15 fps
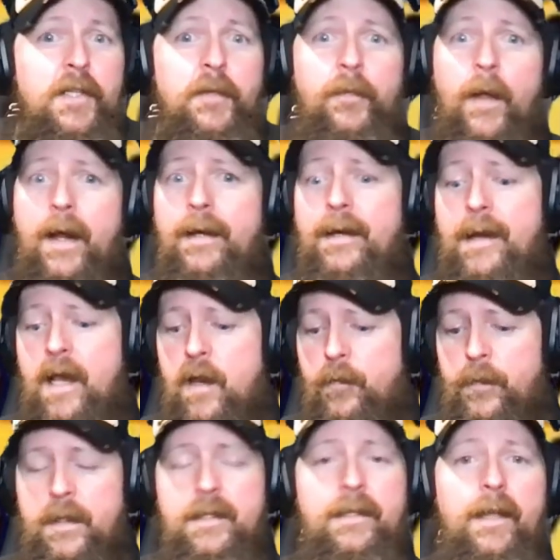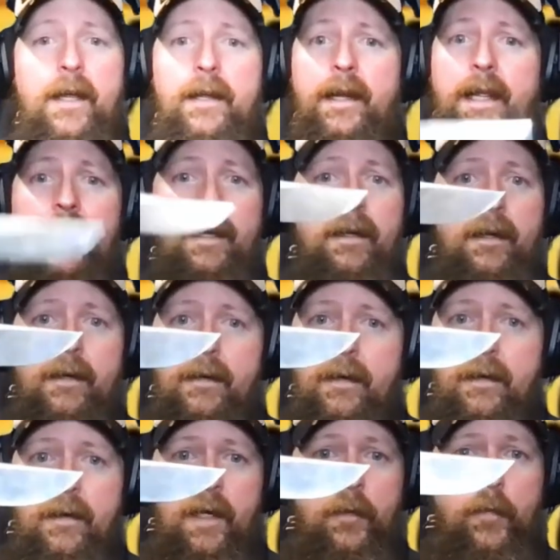Just find a knife that's done in
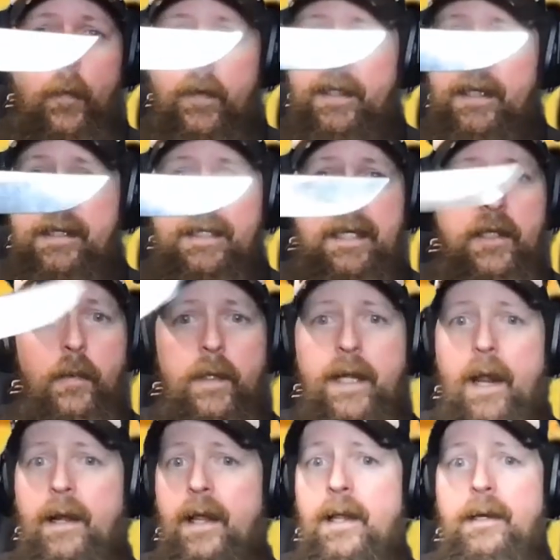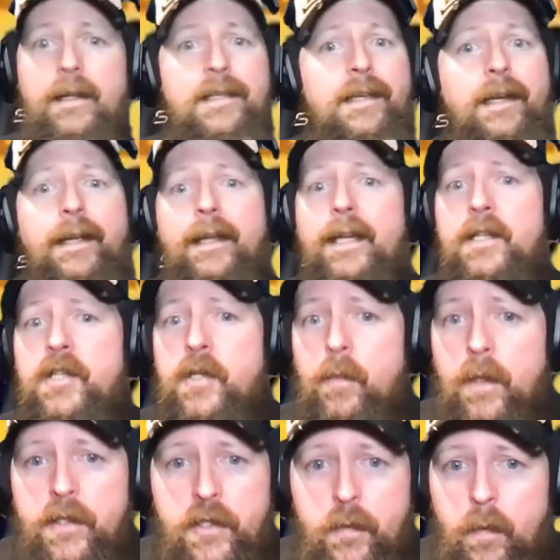in 14C28N. It's going to get
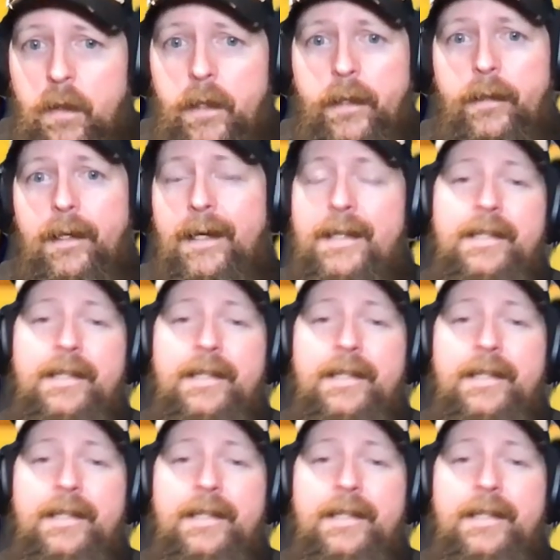you what you want.